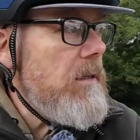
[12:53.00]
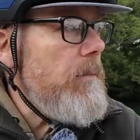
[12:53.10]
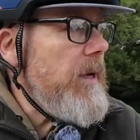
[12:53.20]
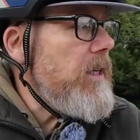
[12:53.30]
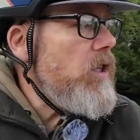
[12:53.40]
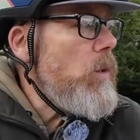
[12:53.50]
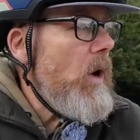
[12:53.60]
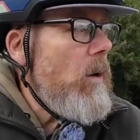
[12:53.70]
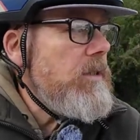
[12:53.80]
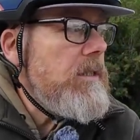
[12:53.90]
they're building new
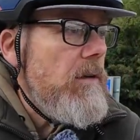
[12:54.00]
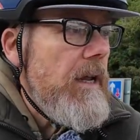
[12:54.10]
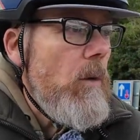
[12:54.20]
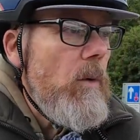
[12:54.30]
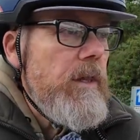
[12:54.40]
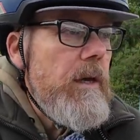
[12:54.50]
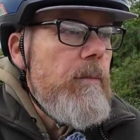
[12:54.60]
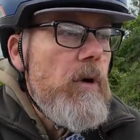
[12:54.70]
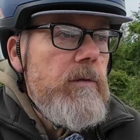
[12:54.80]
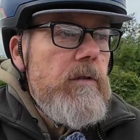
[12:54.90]
houses down that way there,
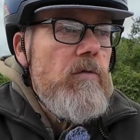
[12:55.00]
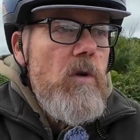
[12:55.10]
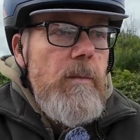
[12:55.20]
private road.